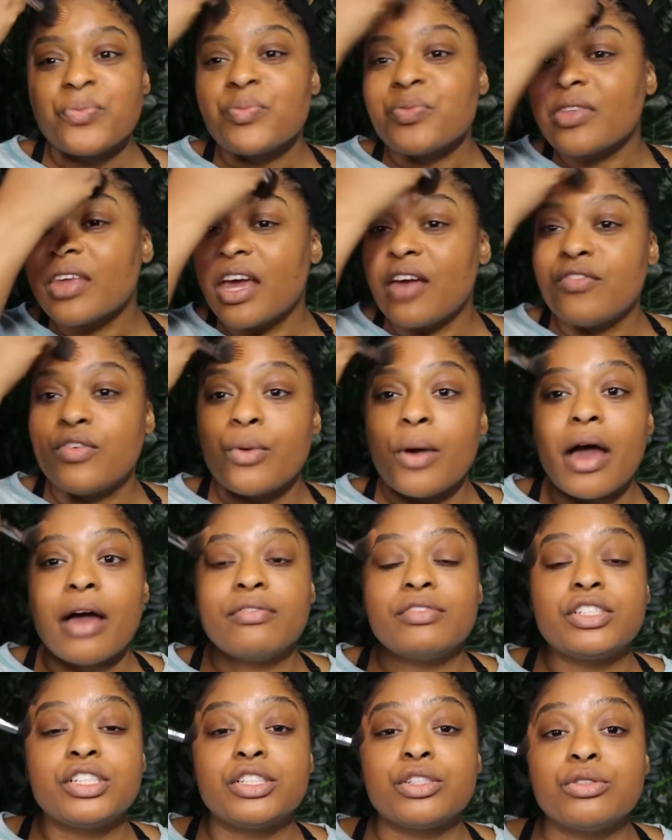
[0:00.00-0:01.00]
If you
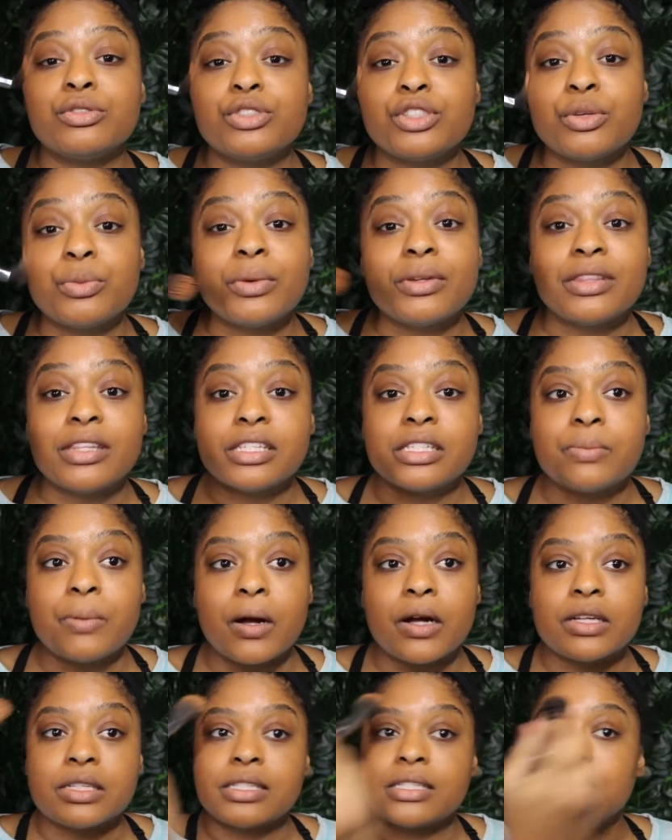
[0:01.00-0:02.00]
have children with this
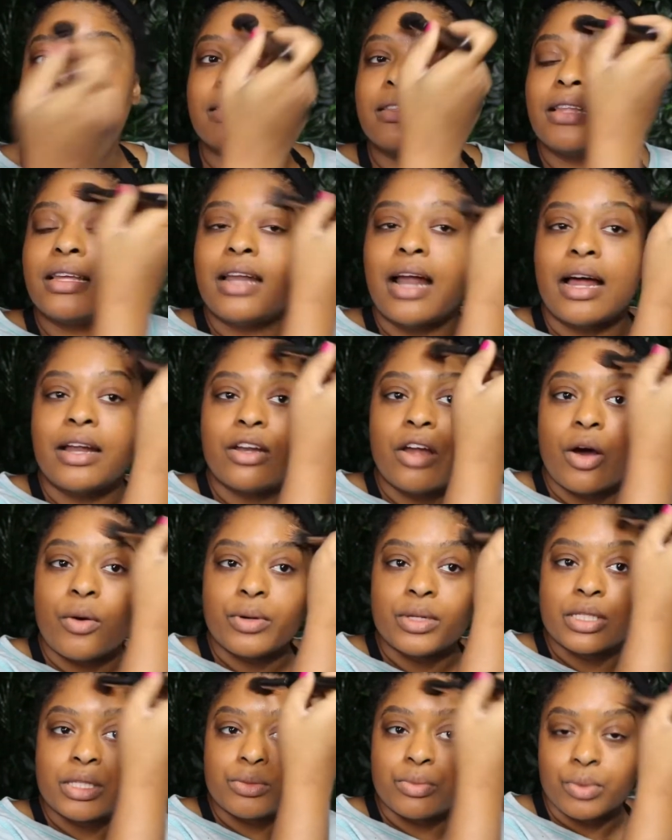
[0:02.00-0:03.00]
person, then I know
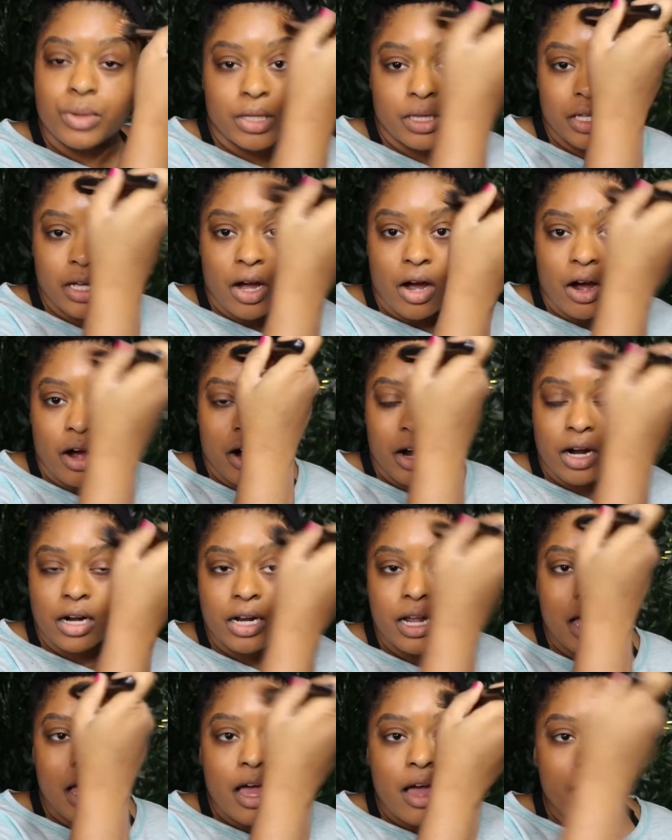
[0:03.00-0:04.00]
it's really hard
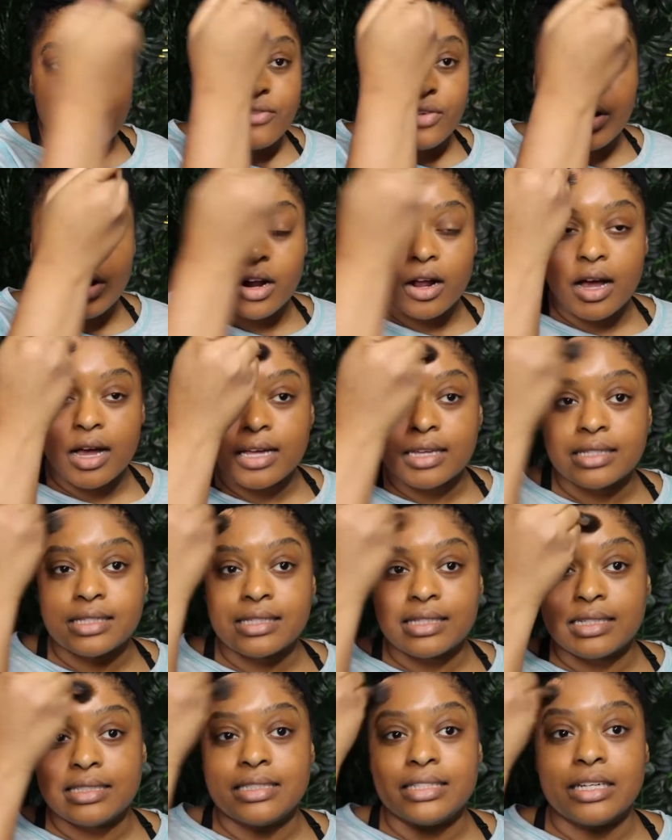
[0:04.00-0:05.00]
for us
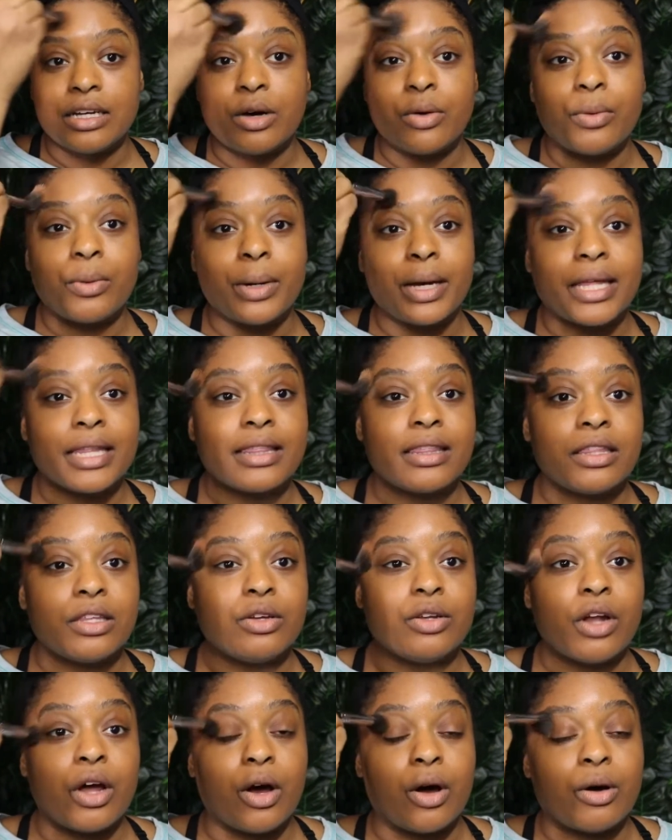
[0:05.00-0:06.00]
to deal with,
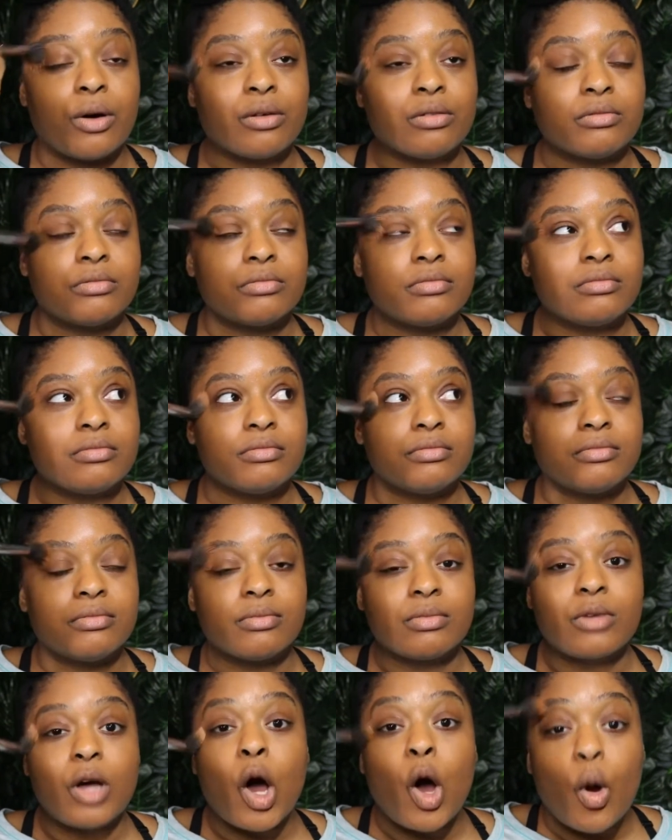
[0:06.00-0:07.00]
you know,
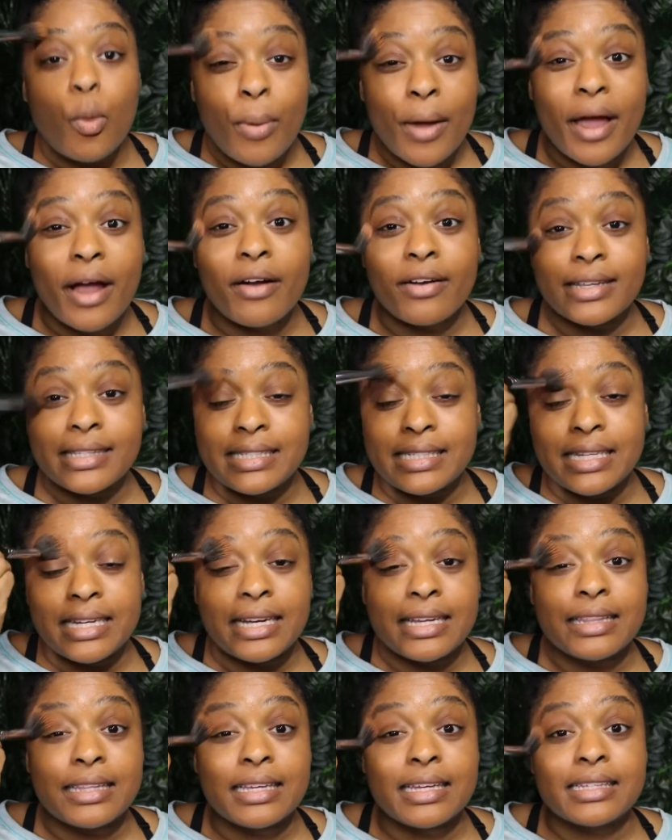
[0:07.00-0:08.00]

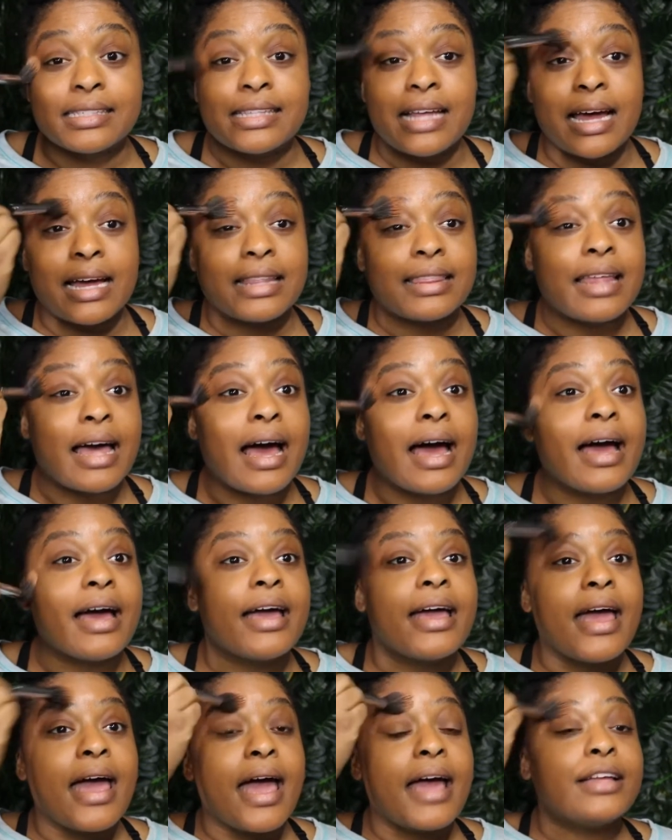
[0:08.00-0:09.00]
co-parenting and things like that.
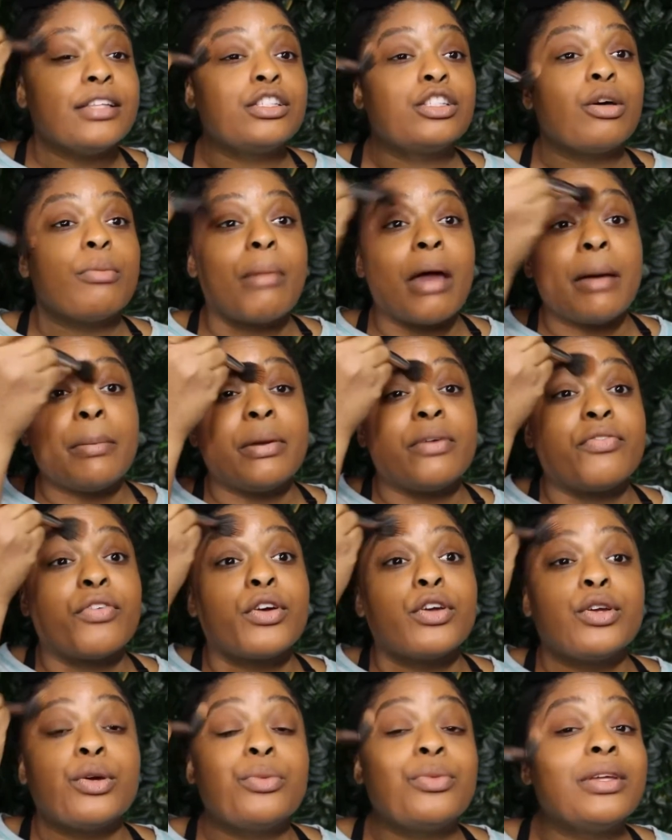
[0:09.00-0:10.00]
And so maybe for
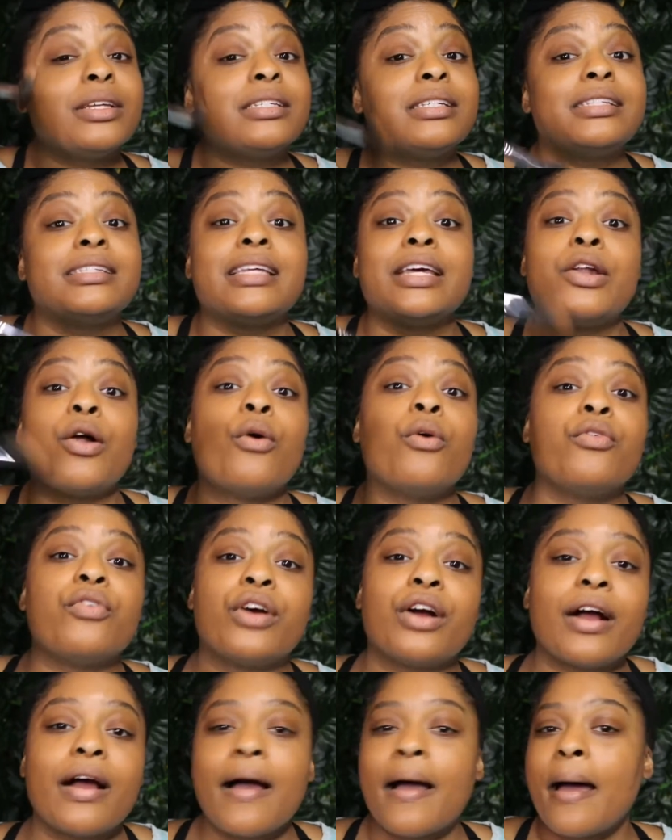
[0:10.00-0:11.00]
you, this is get
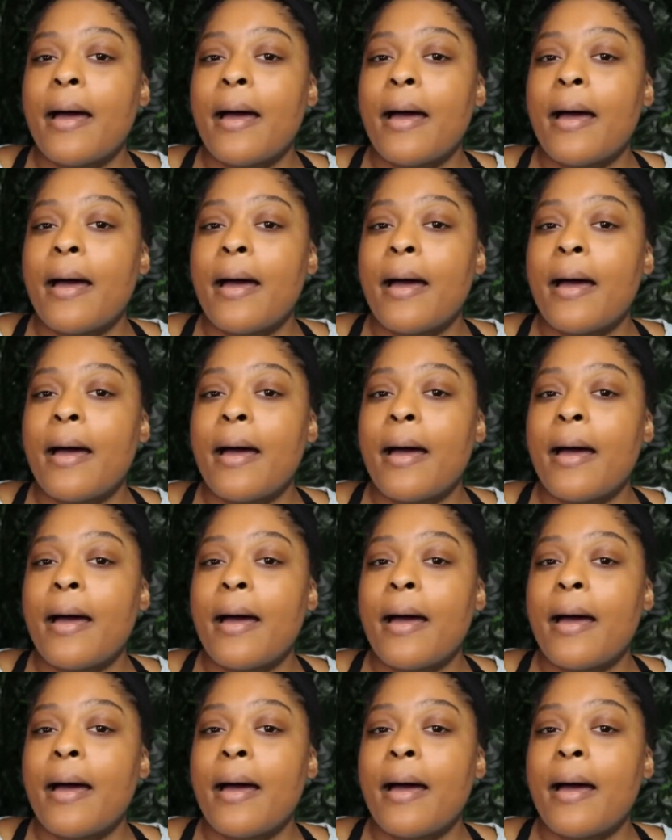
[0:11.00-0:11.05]
over.